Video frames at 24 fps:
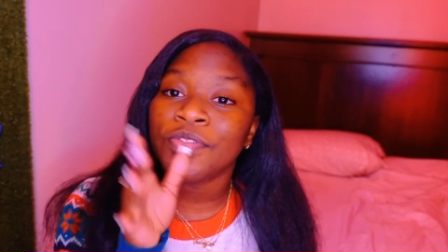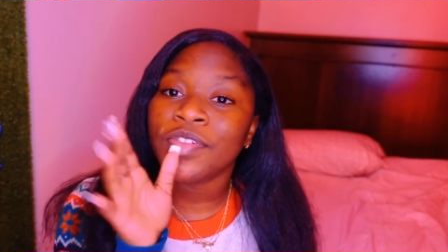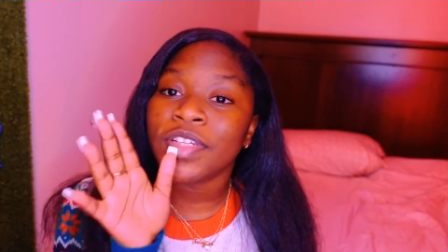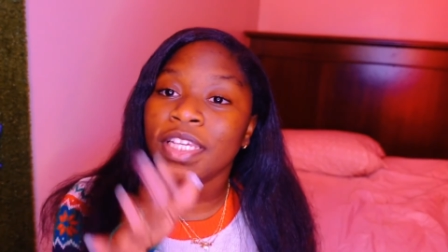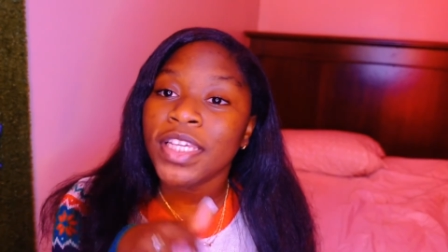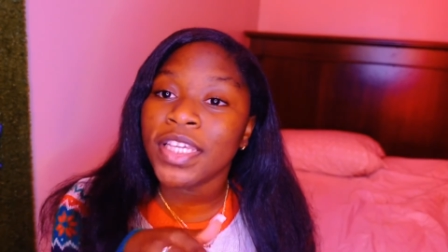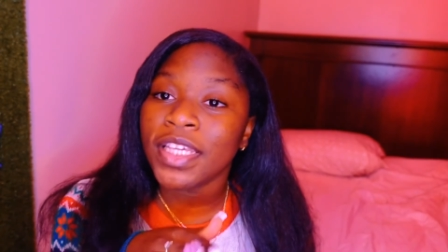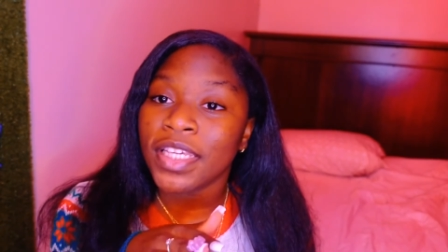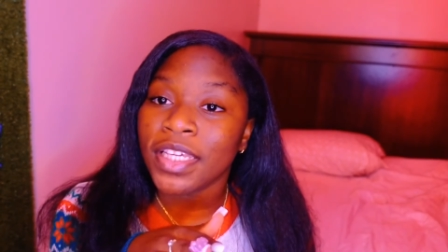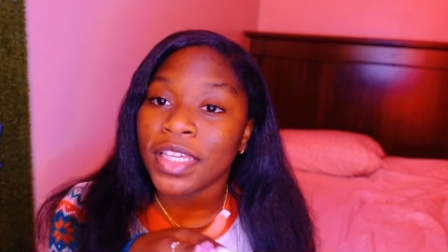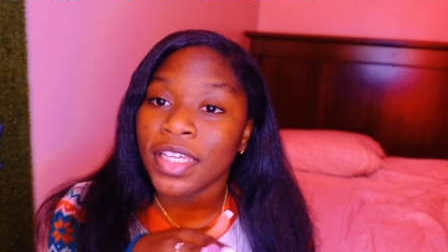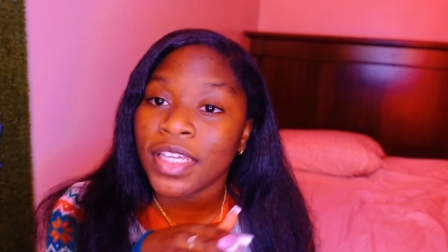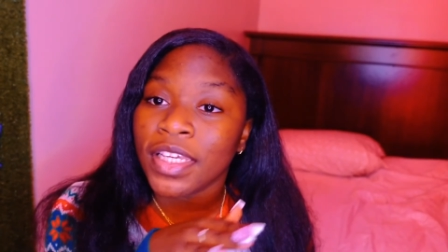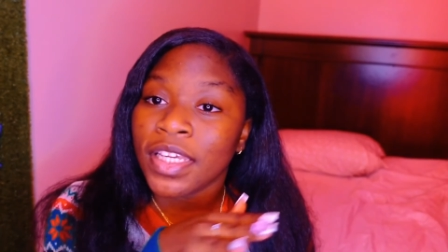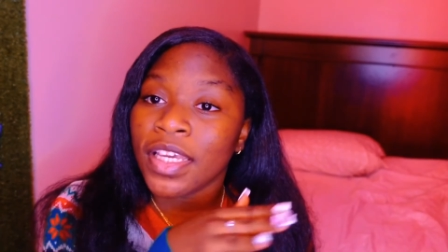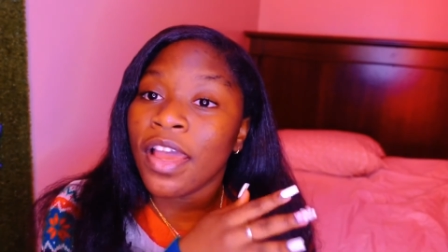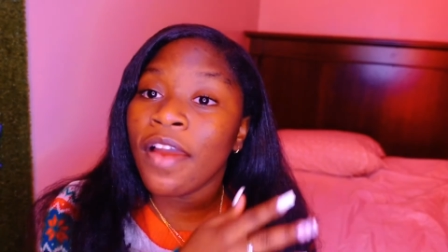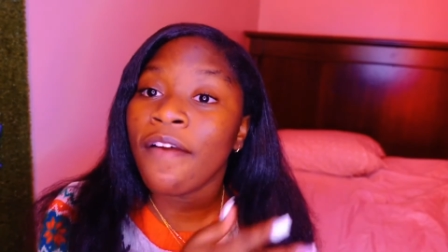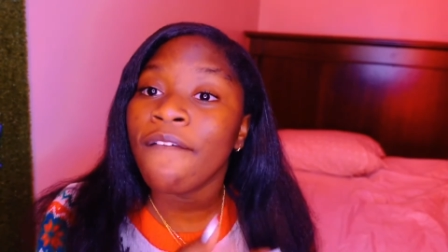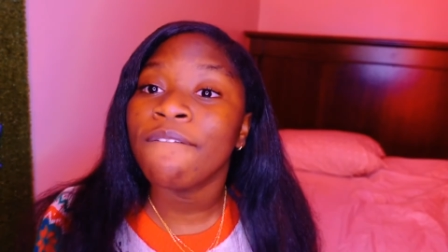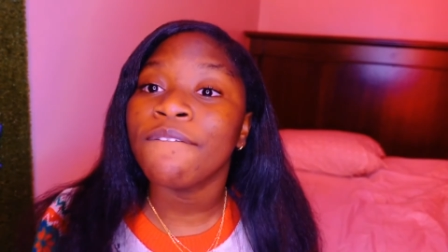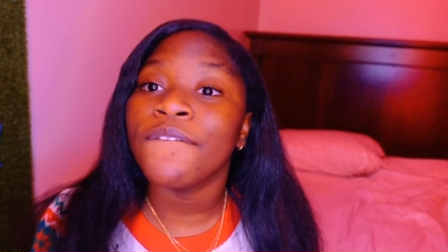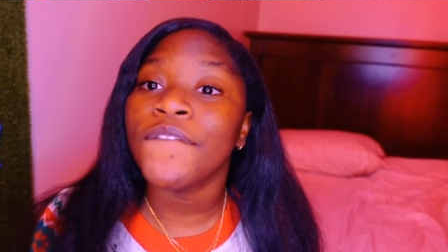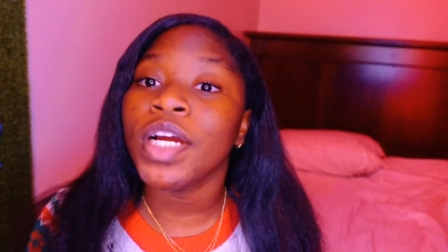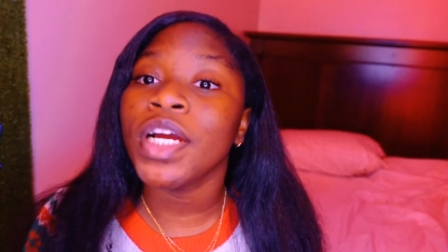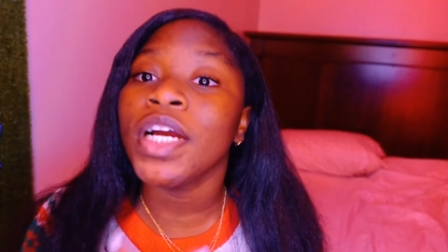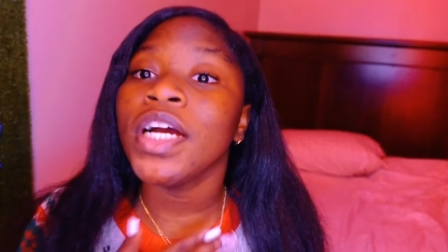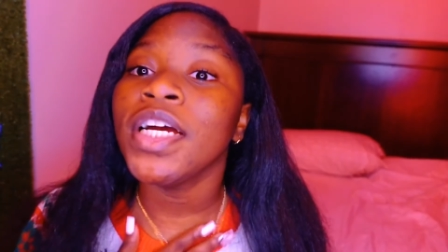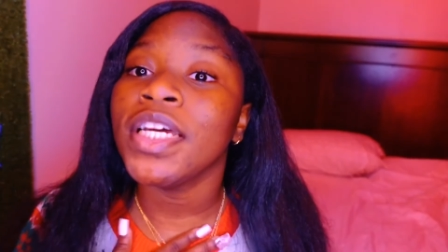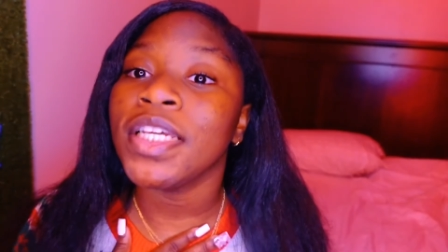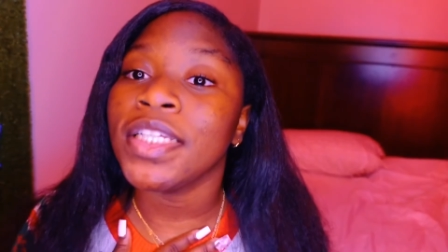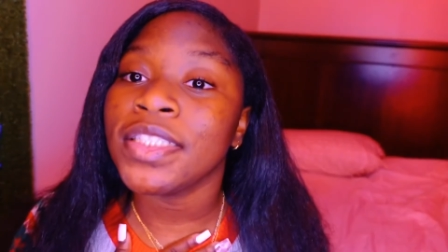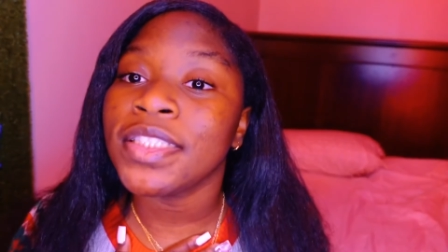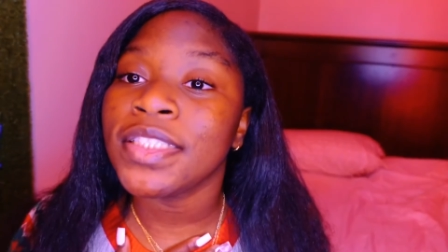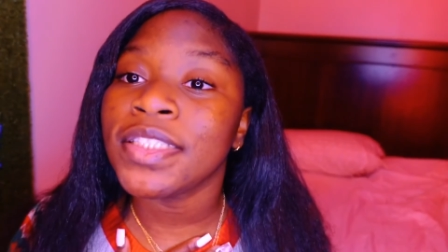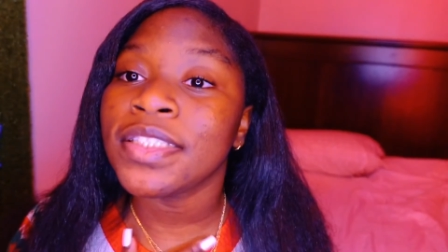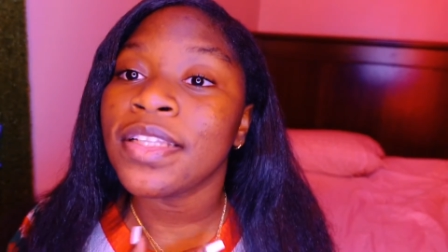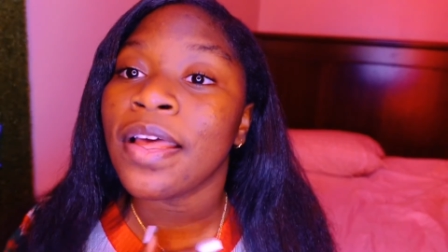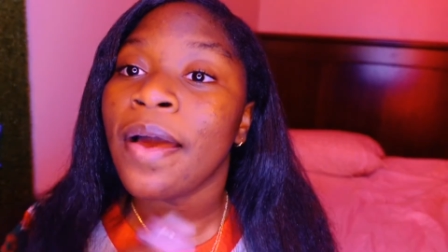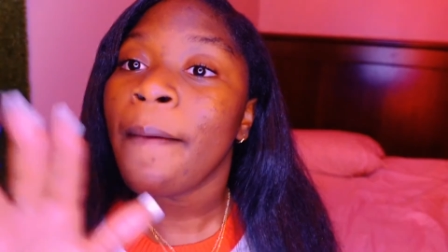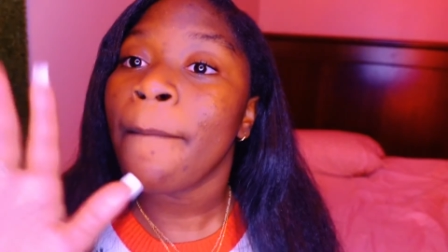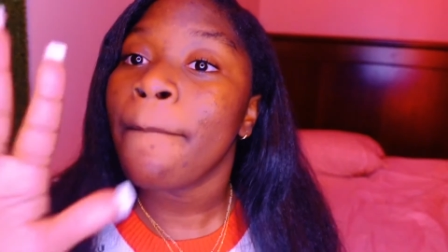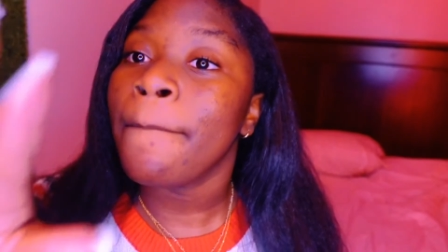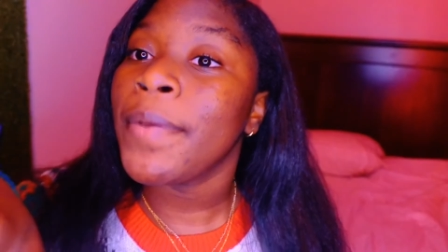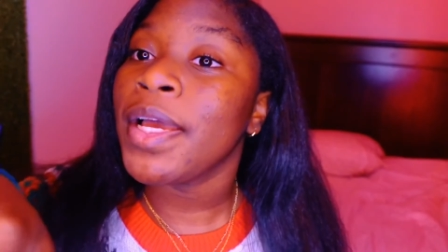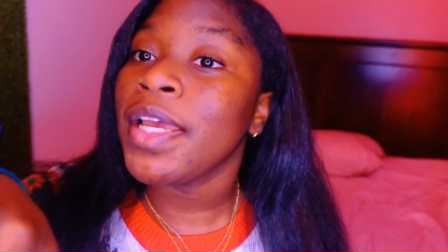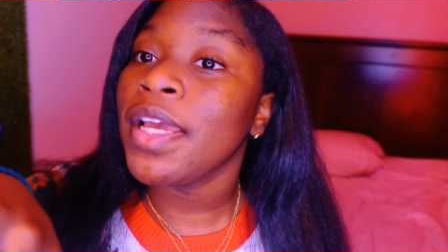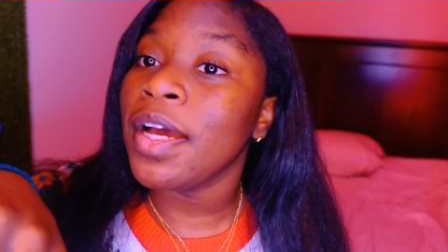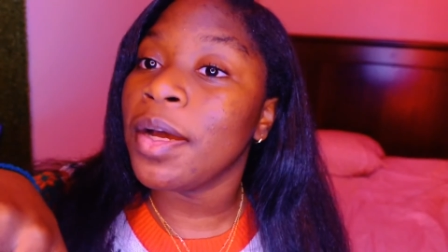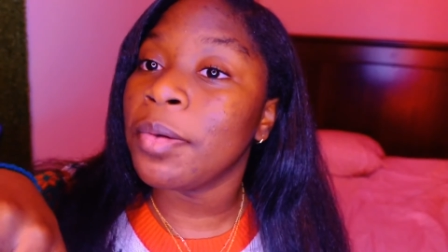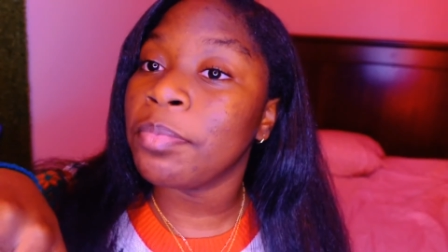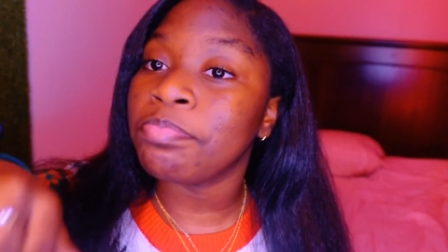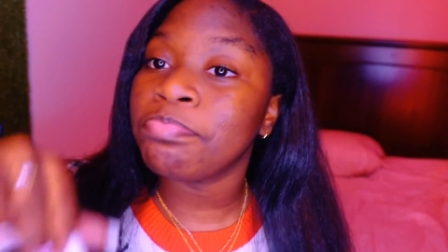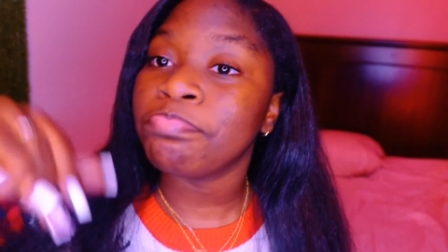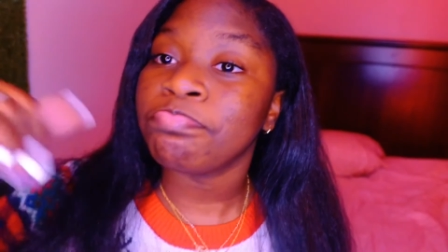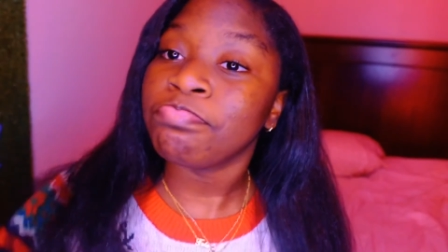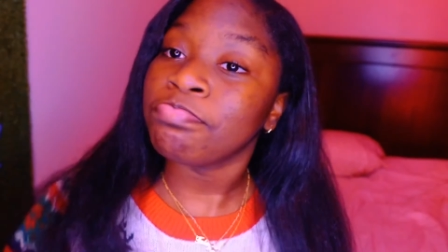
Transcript: finna end for us. But yeah,